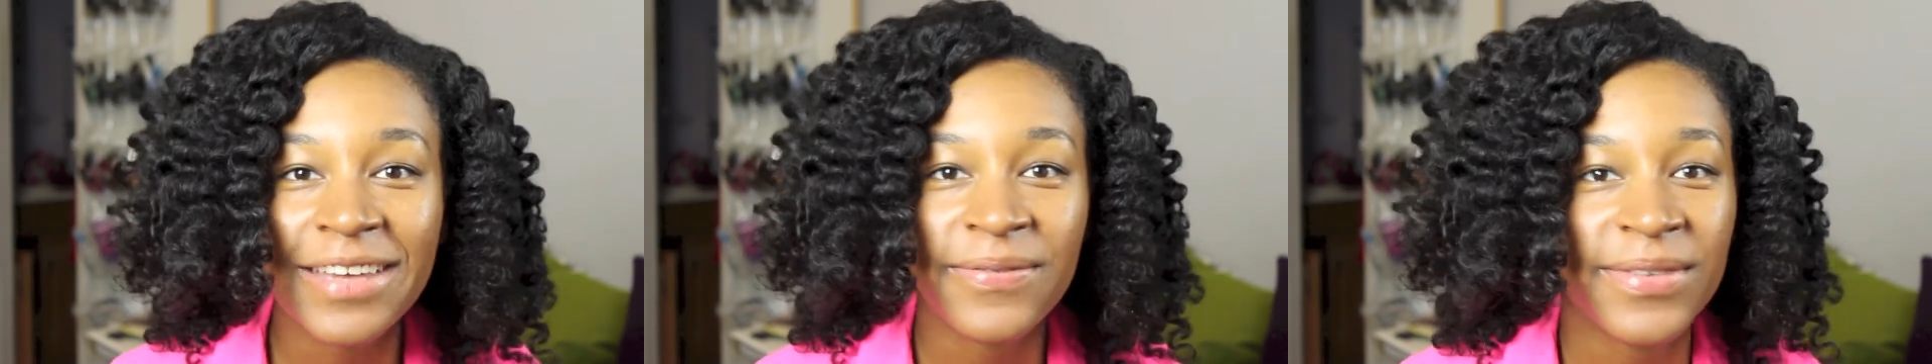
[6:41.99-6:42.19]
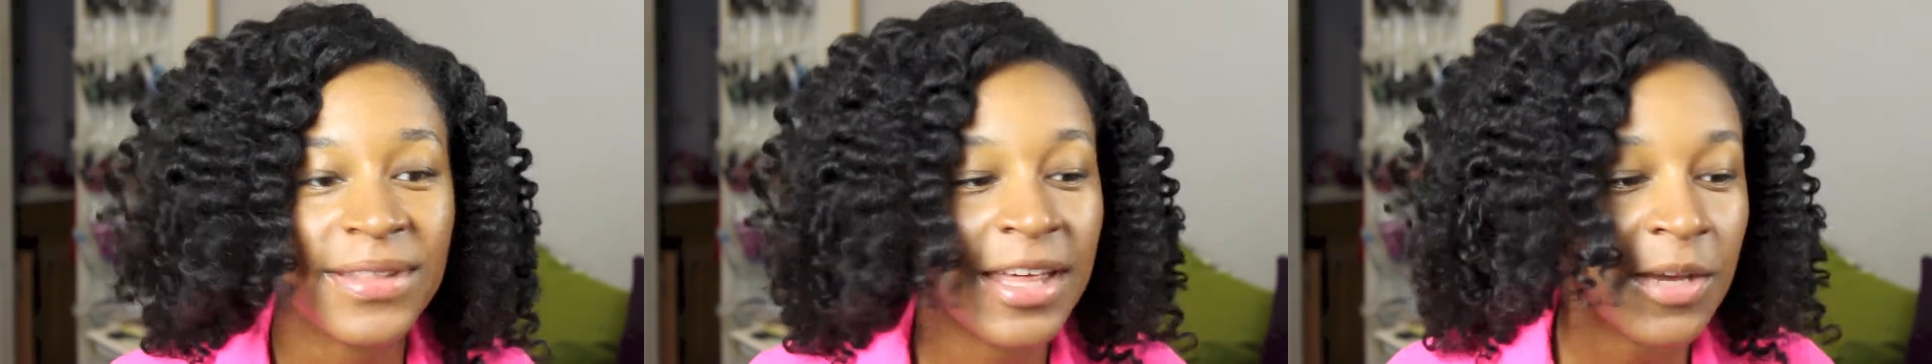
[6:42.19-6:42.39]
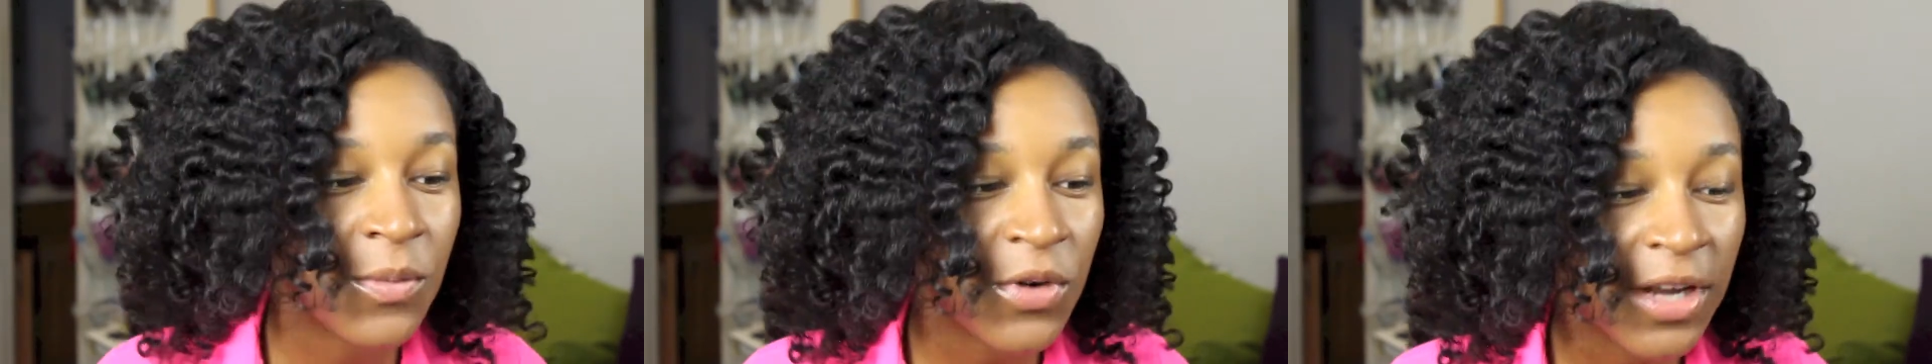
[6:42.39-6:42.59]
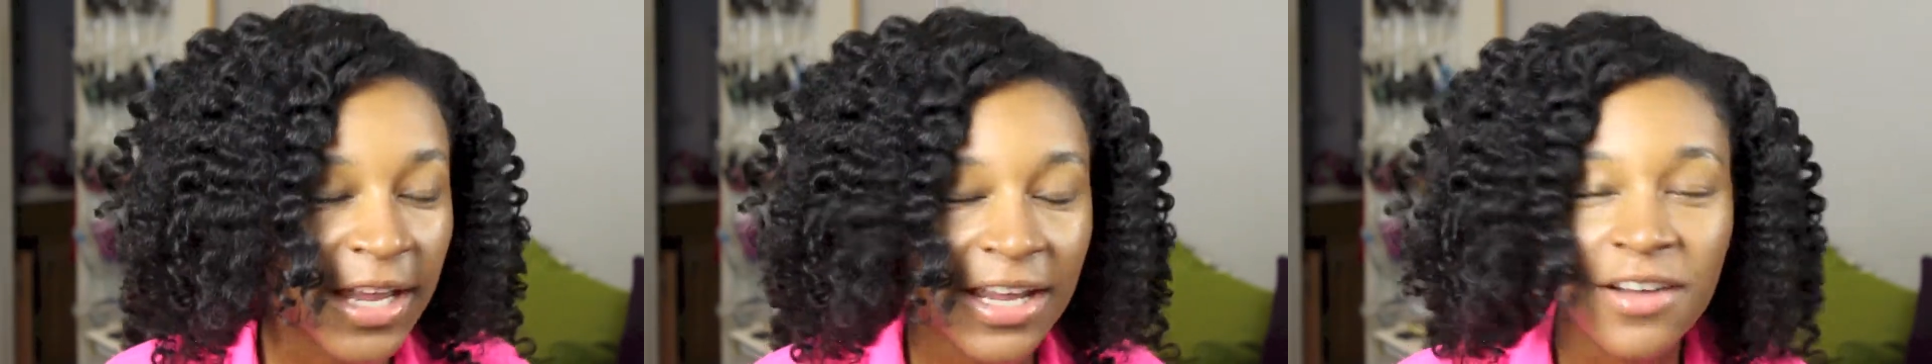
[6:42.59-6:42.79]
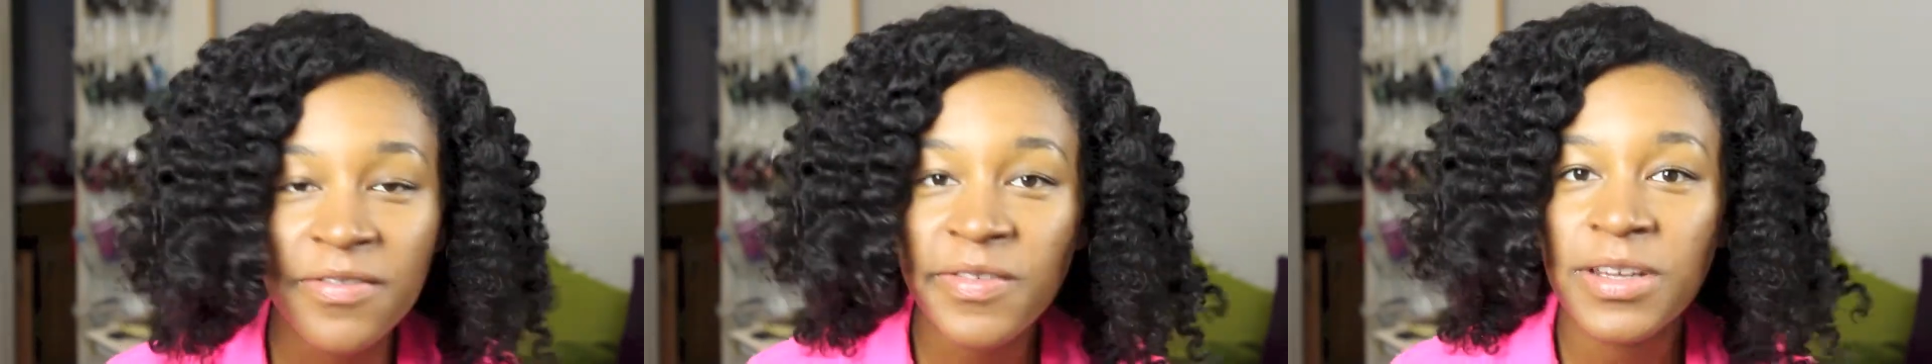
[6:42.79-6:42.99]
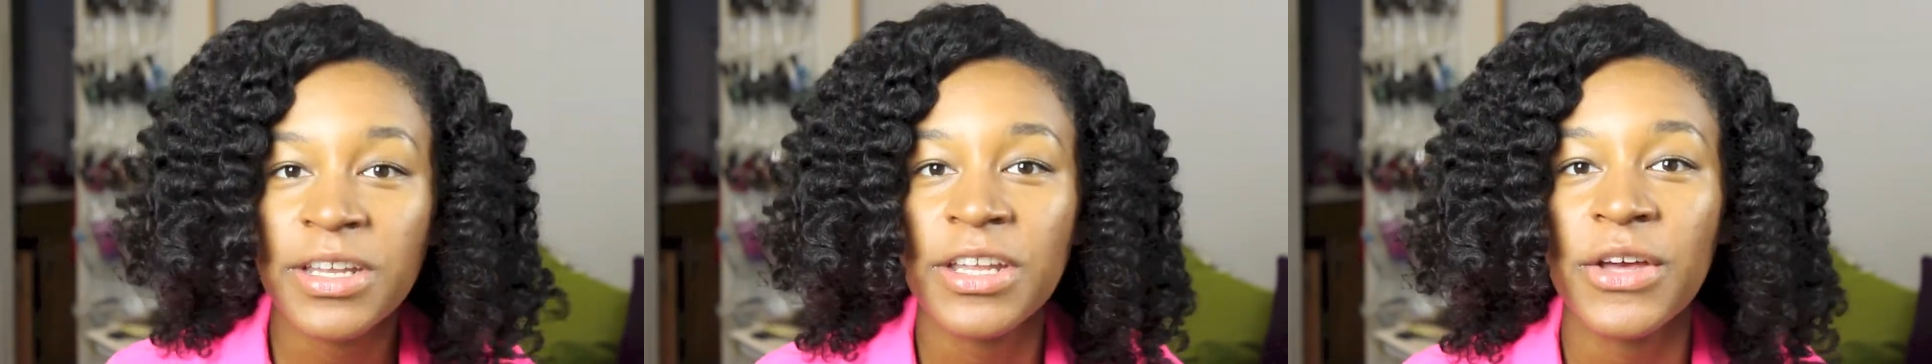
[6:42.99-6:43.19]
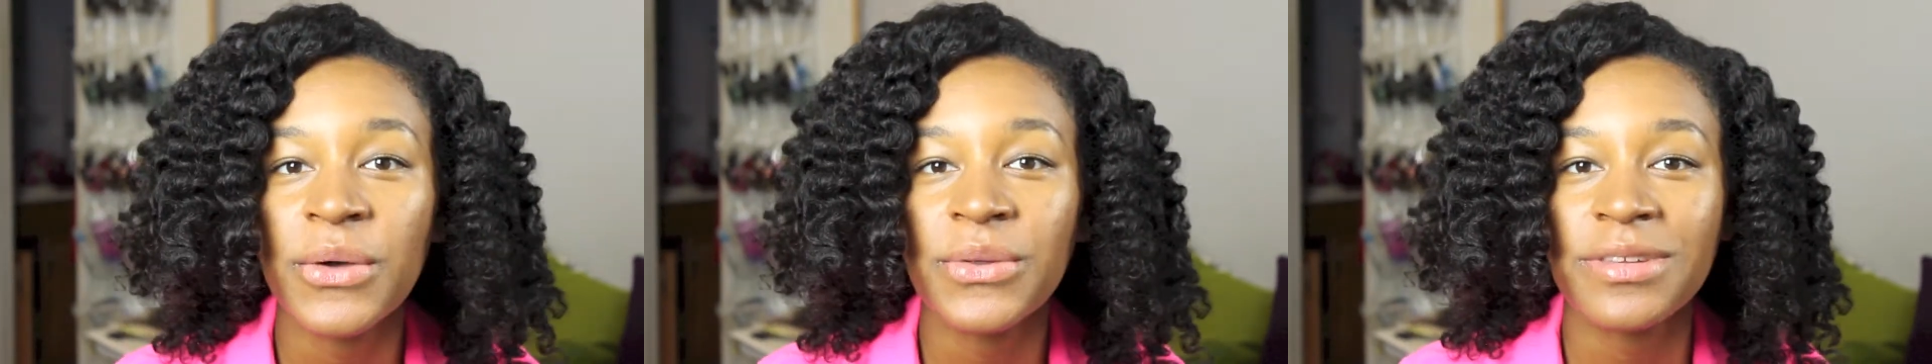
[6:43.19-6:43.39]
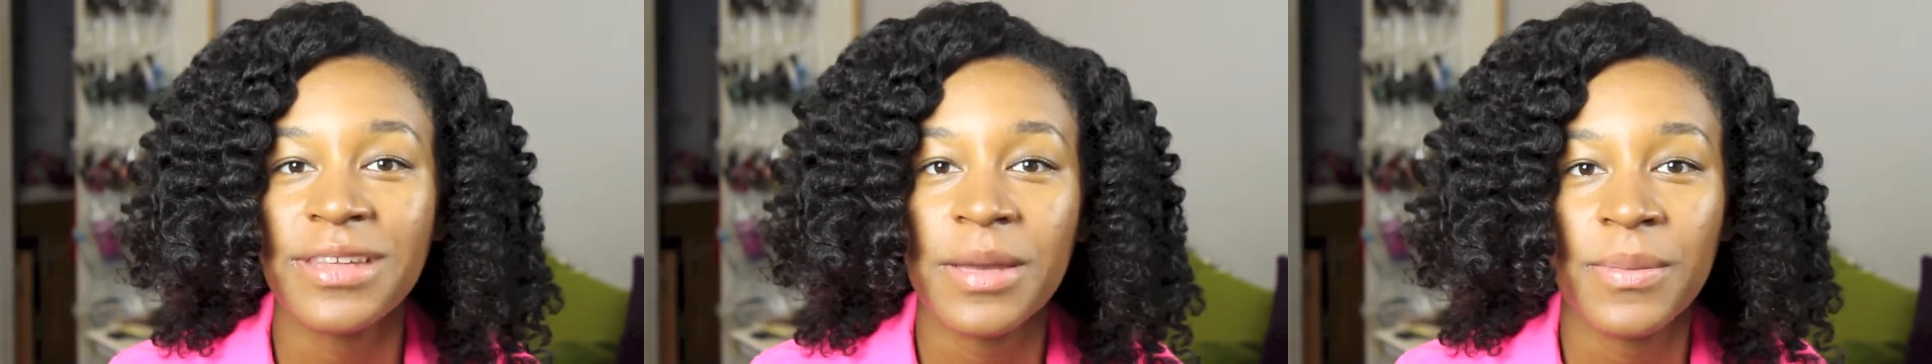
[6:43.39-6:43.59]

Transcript: If you like more hair videos,